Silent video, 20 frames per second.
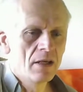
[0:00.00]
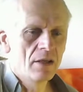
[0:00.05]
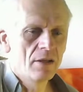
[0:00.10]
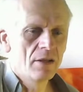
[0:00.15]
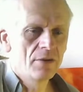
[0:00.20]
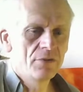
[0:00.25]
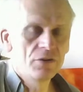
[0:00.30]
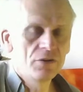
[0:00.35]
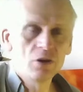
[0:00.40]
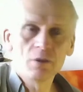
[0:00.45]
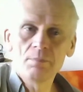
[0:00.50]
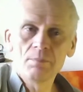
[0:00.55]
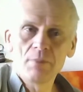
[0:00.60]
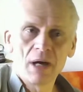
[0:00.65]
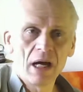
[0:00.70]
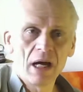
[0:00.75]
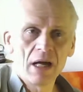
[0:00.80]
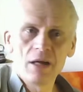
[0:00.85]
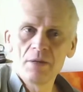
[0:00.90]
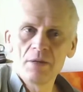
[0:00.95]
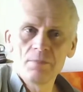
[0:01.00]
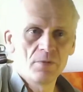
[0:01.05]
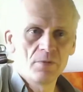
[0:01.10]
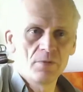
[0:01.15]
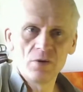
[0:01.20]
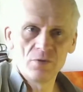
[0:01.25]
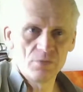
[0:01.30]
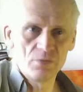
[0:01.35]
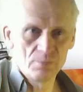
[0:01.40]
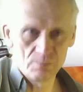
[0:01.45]
You can buy
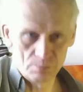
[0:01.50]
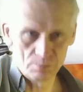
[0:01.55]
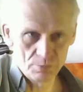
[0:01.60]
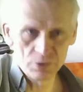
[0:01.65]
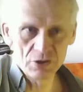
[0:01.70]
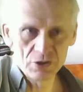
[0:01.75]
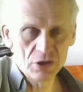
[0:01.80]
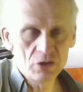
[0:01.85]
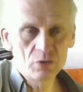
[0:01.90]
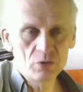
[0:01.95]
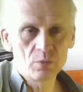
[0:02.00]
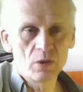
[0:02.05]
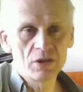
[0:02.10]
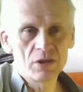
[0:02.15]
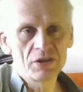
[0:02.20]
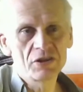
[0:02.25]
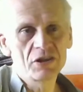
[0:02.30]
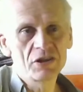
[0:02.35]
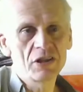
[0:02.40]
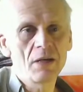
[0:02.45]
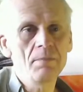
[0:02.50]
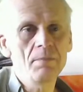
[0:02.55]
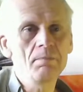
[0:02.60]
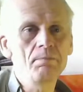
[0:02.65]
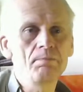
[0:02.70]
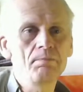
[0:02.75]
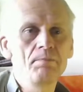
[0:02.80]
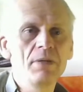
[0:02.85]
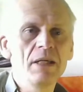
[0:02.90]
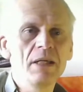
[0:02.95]
produced ones. Some
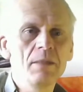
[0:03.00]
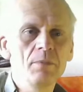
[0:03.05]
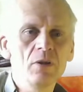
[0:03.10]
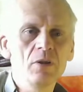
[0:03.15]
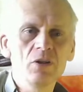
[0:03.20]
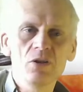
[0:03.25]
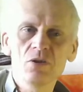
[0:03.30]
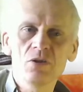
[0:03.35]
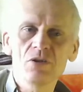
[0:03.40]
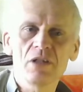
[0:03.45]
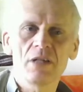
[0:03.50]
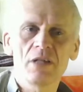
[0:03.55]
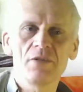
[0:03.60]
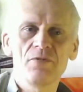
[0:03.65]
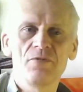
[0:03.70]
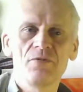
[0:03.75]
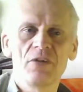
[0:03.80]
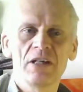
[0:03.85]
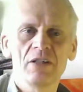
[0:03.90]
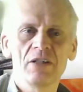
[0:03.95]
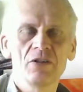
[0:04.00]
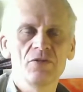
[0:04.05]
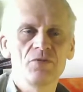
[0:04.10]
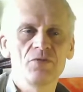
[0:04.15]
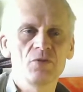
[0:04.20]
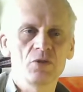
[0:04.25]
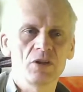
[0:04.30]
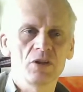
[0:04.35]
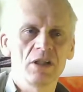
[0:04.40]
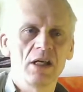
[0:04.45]
people use other fingers
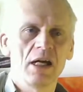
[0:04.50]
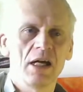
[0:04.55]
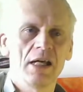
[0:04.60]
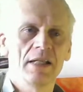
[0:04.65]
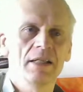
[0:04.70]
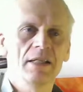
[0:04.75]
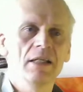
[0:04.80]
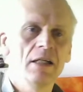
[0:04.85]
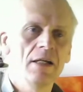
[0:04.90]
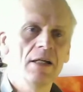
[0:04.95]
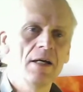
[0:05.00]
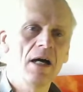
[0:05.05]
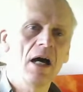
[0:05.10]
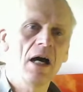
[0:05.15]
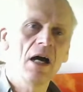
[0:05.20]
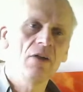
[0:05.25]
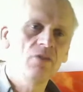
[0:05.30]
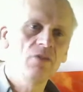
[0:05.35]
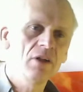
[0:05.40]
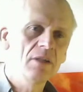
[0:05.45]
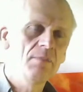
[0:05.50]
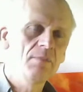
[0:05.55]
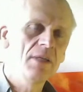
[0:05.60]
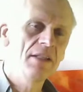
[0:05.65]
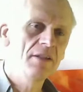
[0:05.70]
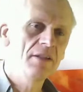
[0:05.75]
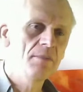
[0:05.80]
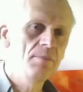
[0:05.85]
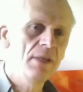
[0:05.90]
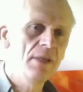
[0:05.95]
for slide. I
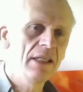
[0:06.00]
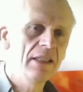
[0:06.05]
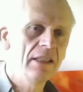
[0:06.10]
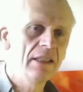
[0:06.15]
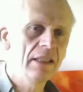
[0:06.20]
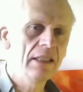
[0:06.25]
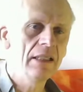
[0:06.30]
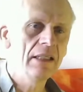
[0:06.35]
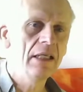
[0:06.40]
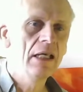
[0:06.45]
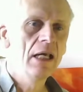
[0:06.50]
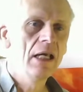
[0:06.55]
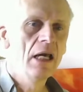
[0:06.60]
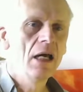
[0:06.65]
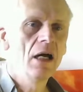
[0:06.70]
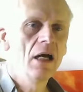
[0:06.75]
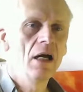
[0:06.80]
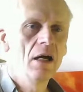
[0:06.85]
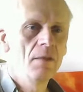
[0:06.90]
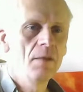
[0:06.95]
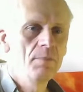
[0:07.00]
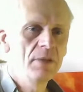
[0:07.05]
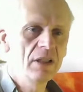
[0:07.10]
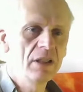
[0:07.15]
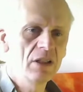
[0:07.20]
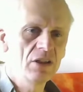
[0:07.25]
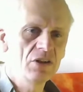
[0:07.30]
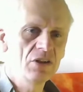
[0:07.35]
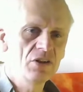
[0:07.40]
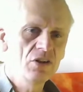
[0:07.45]
recommend the pinky
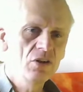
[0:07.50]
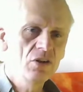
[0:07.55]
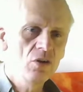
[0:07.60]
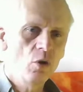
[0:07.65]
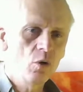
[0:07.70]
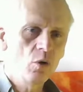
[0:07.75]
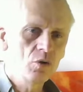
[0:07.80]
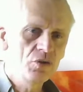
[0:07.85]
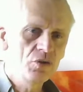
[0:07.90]
because you also